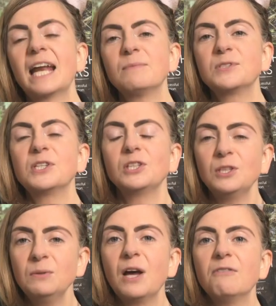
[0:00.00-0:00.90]
animals that
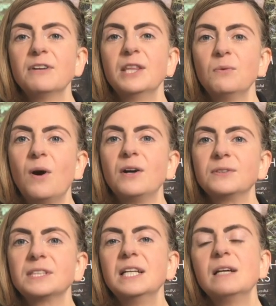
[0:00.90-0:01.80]
you love in the
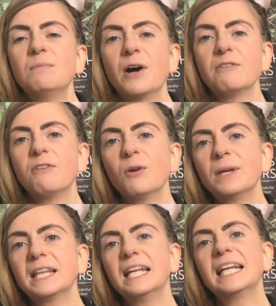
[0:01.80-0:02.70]
wild by
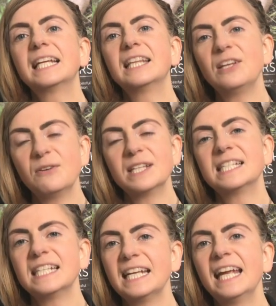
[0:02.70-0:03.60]
following the link that you can
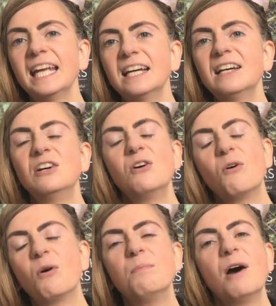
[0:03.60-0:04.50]
see here
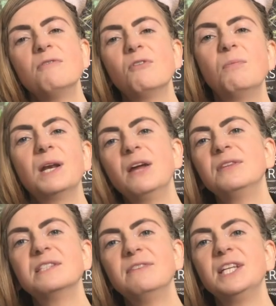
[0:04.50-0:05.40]
or above or below
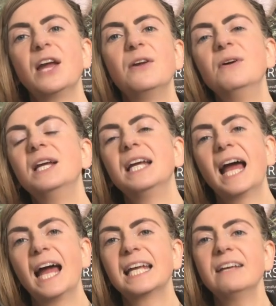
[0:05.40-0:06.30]
this video
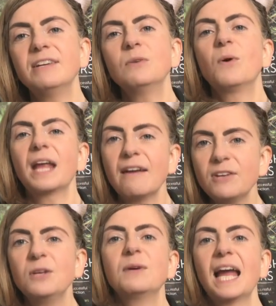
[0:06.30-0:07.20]
and giving
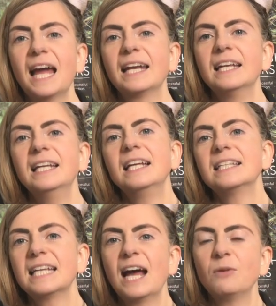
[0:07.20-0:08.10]
whatever you can
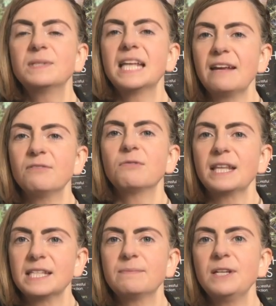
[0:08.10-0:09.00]
to help save
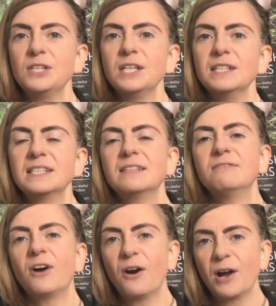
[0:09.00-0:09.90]
threatened species
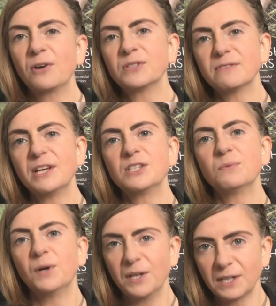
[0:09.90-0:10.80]
via our
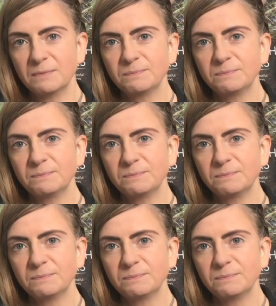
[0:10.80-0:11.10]
conservation work.